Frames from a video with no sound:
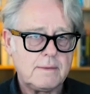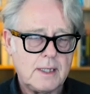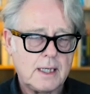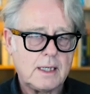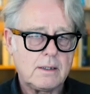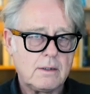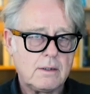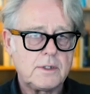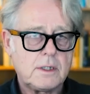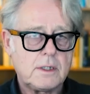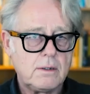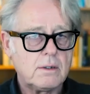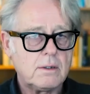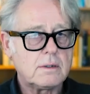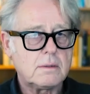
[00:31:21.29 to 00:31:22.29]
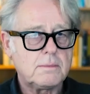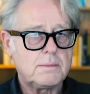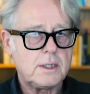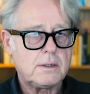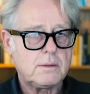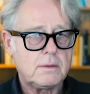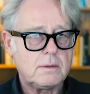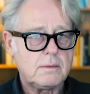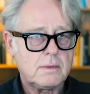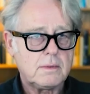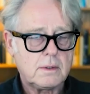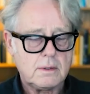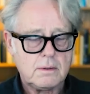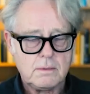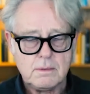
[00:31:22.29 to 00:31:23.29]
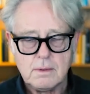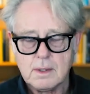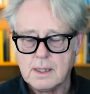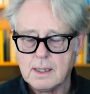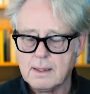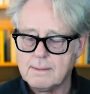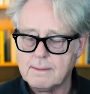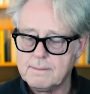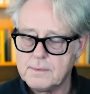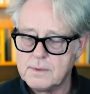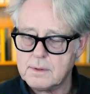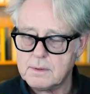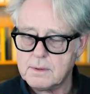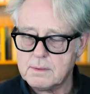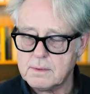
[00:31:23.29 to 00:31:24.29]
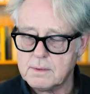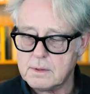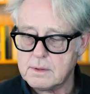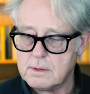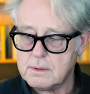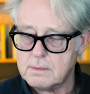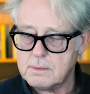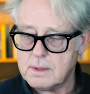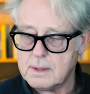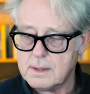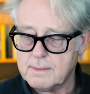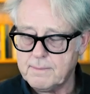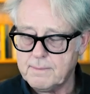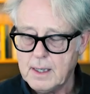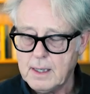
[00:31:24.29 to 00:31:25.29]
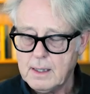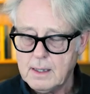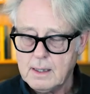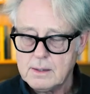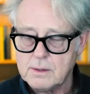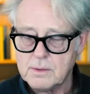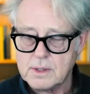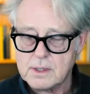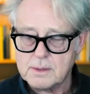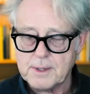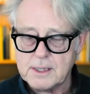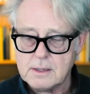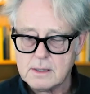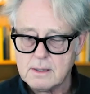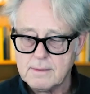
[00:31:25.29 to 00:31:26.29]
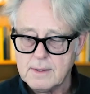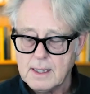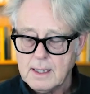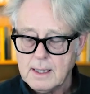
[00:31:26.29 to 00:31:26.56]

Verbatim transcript: They can obviously also be too too um, too too um, too expensive.